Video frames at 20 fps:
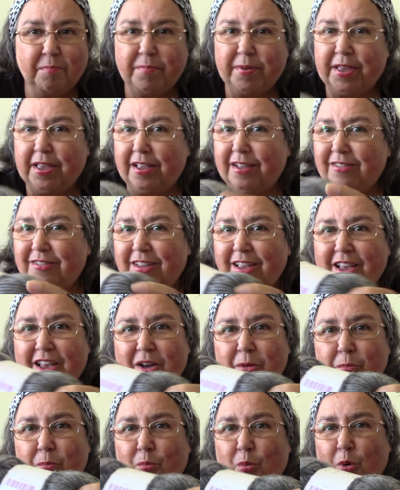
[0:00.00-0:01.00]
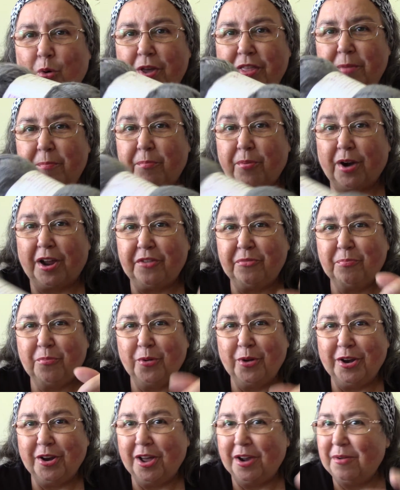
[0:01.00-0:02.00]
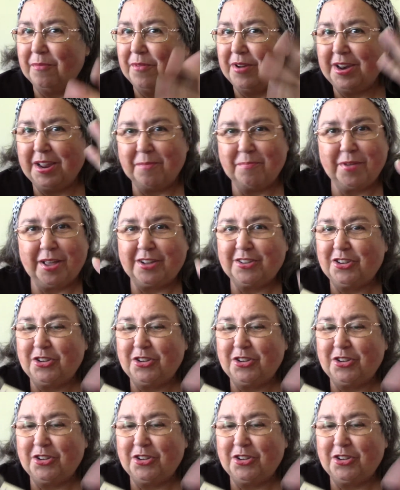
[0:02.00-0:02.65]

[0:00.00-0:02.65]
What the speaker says: Picks. Boy, the price point on Knit Picks,